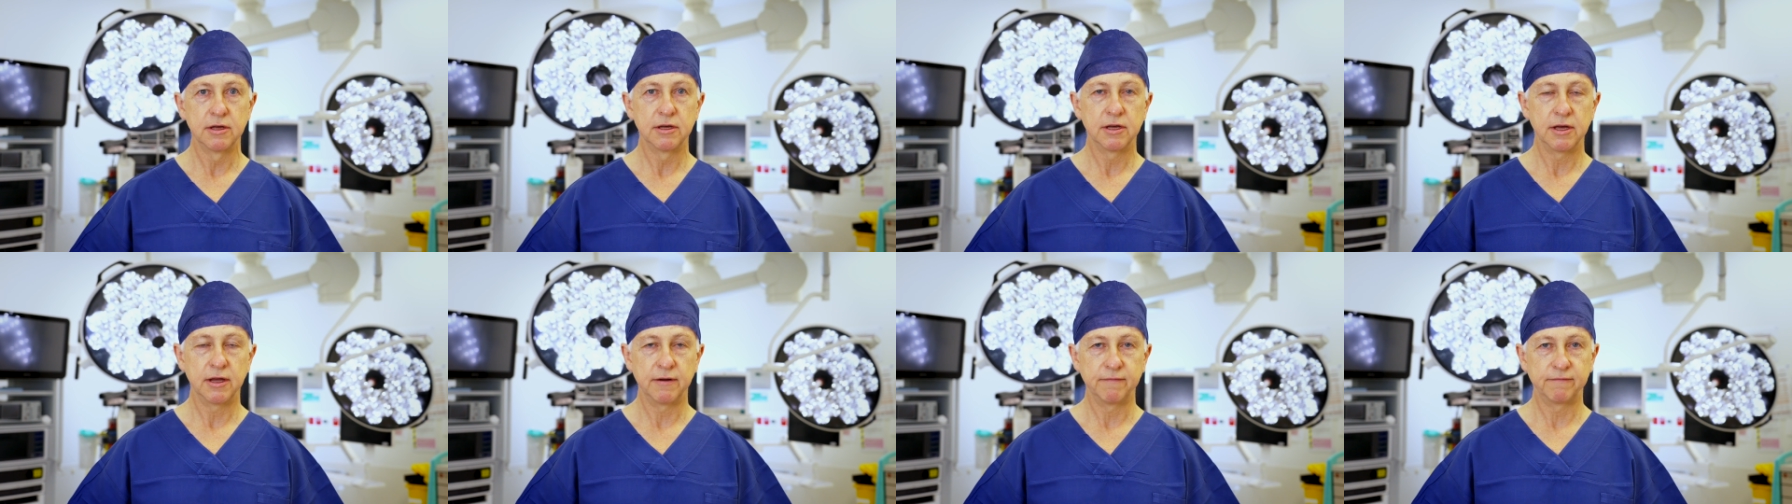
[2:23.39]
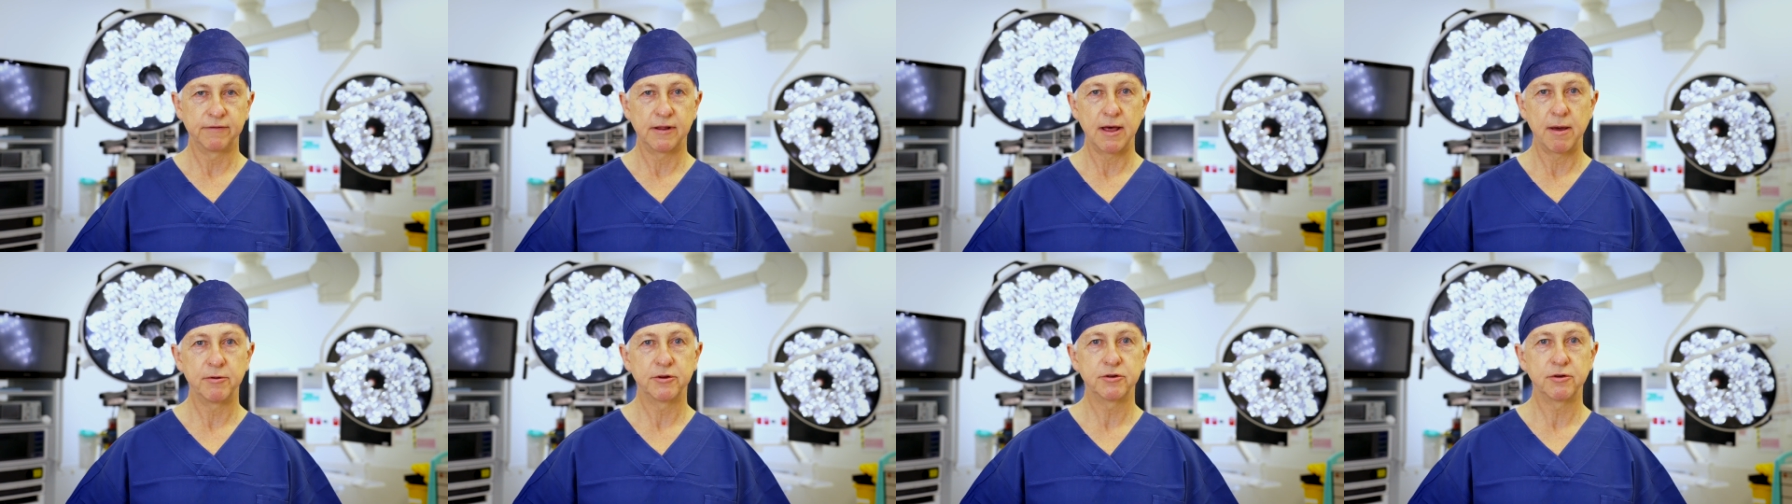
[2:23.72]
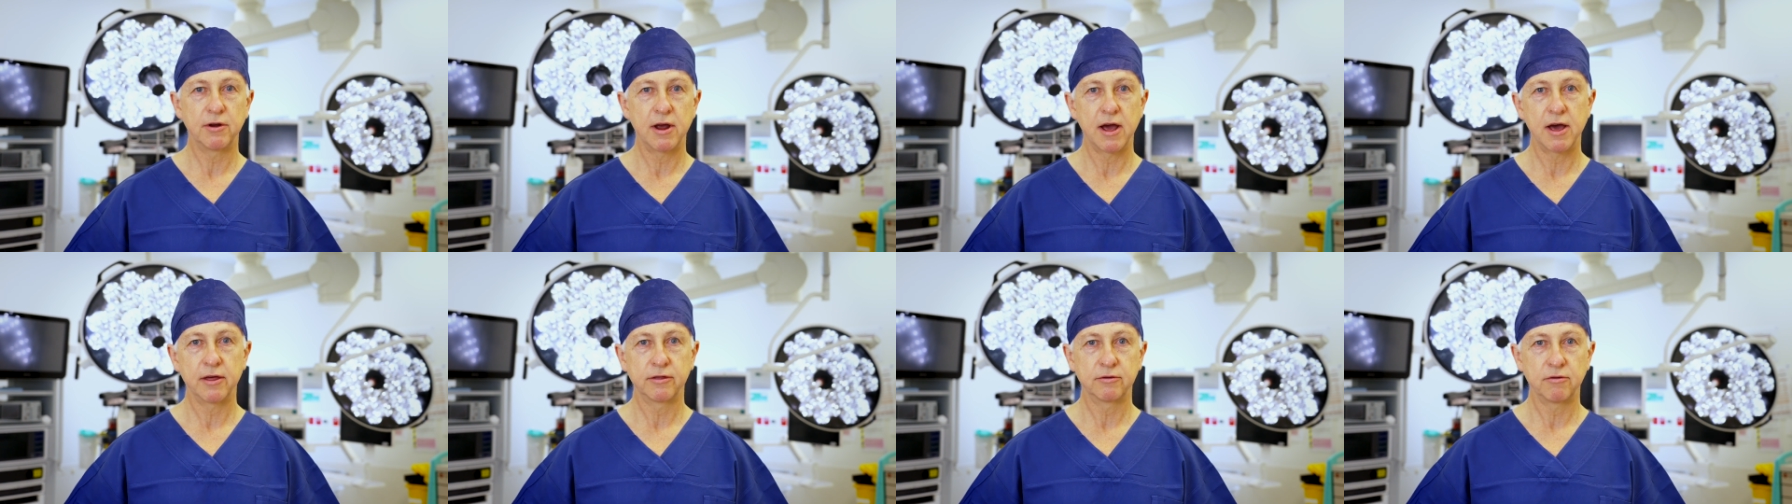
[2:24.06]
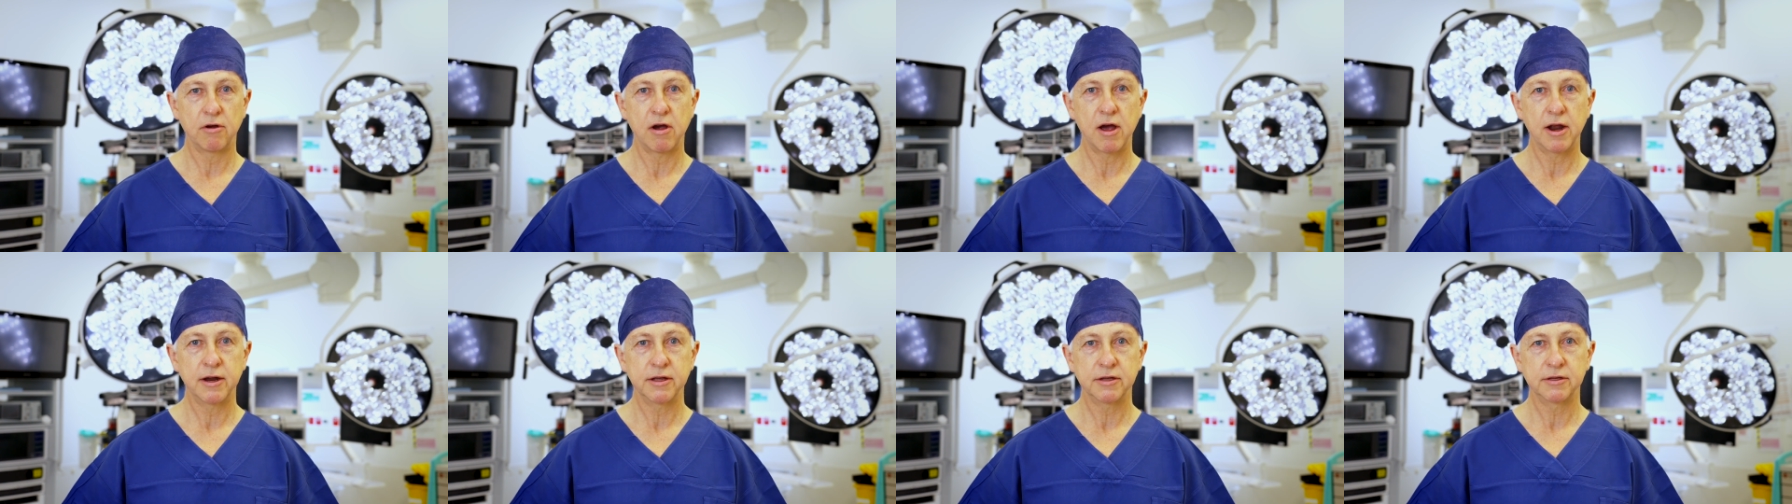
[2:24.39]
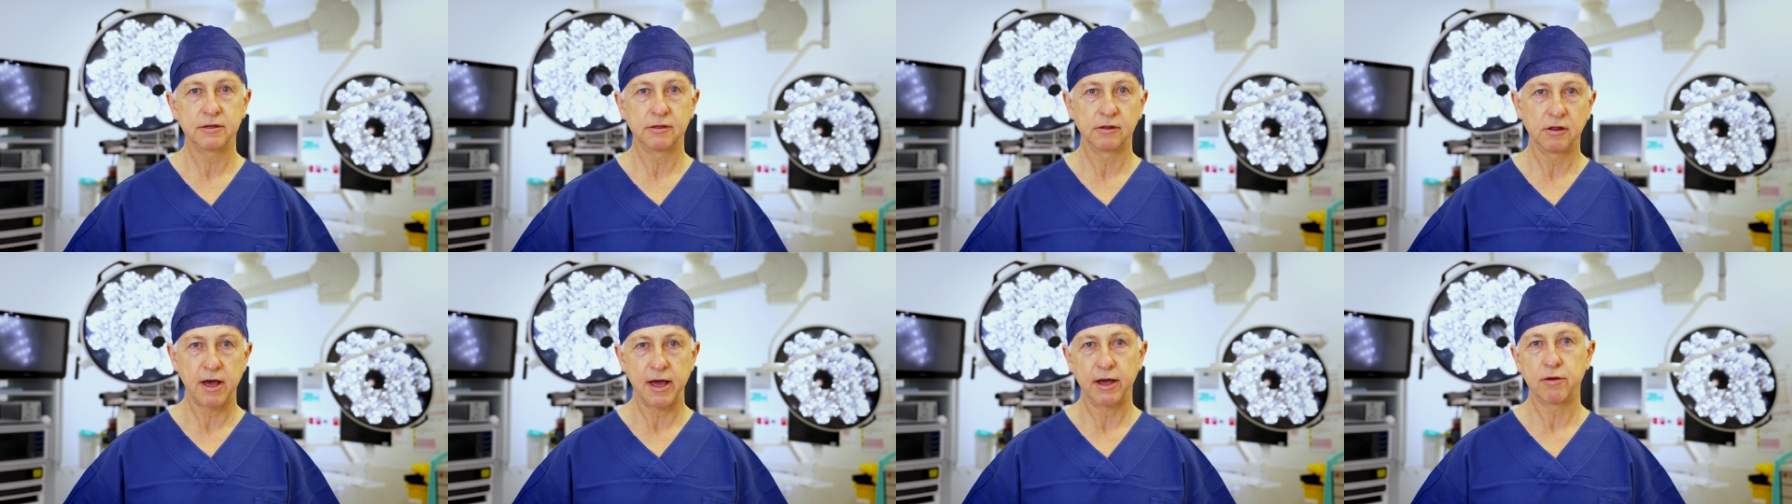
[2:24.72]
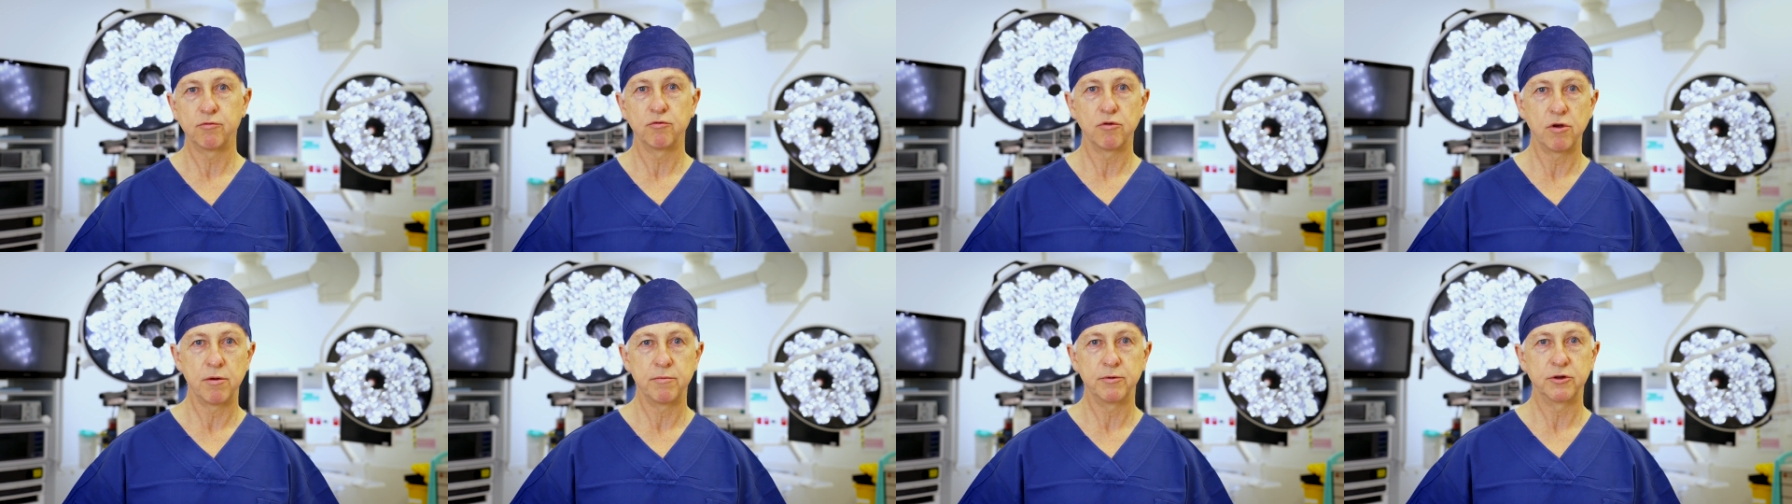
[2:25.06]
inflammatory arthritis, like
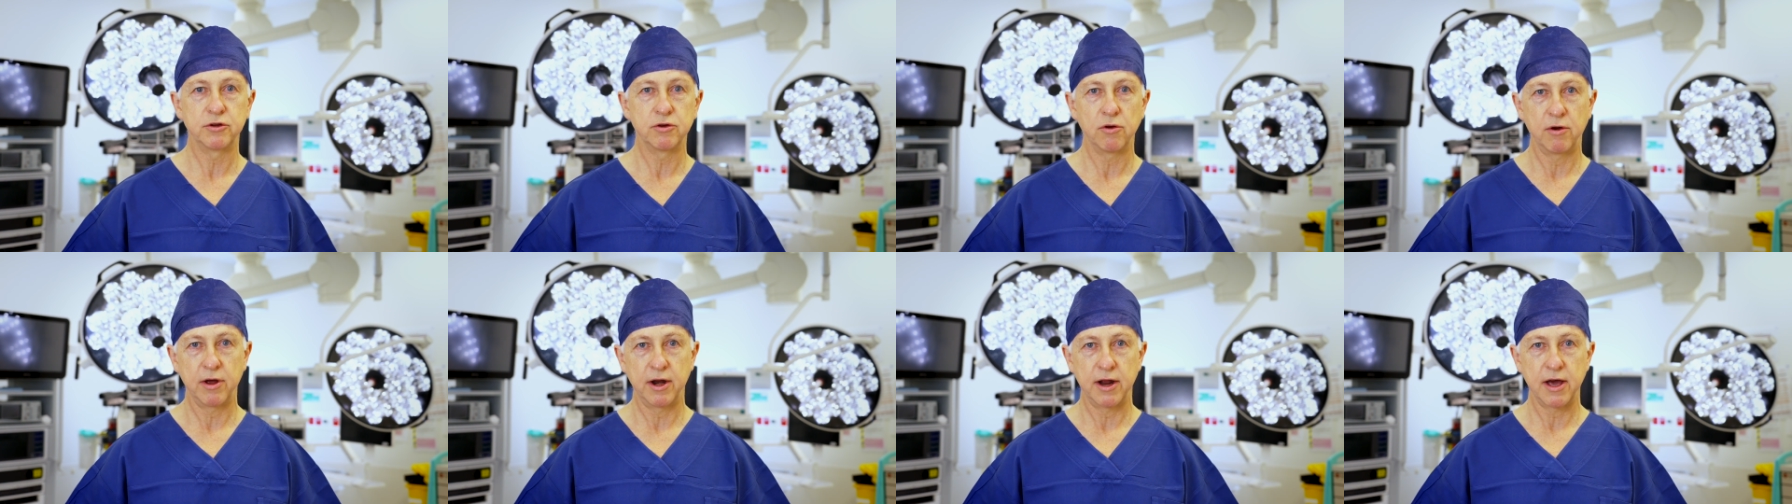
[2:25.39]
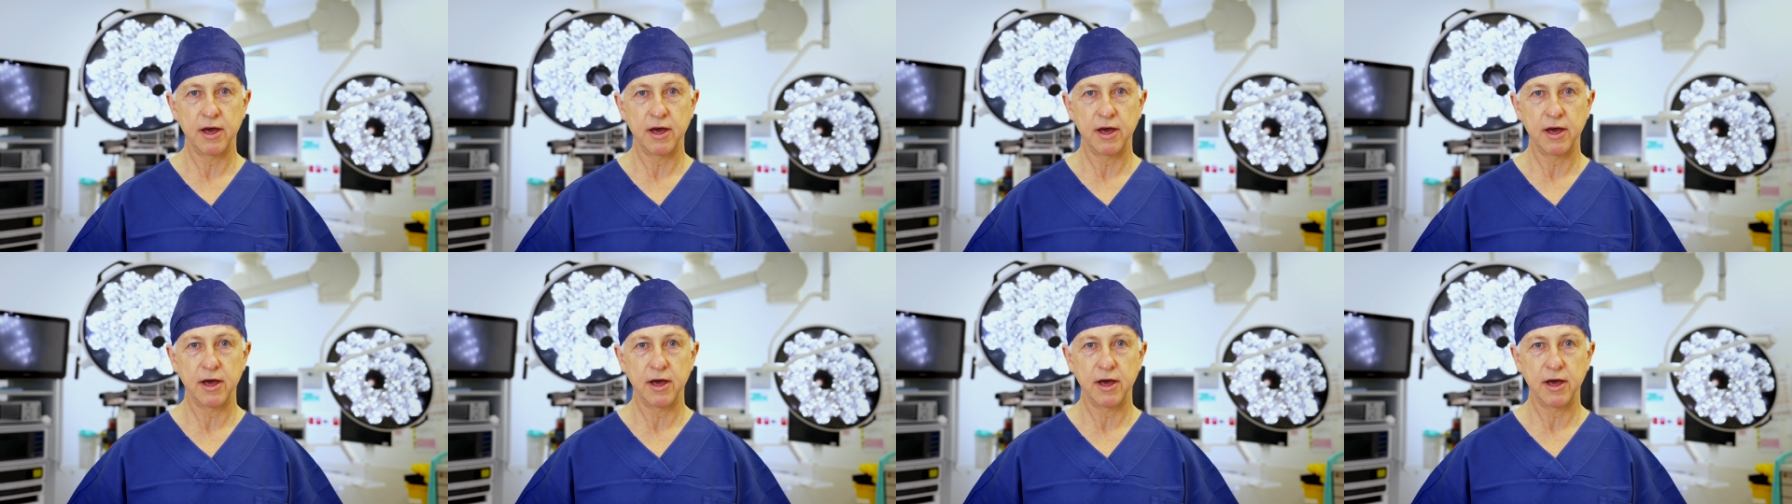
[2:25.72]
rheumatoid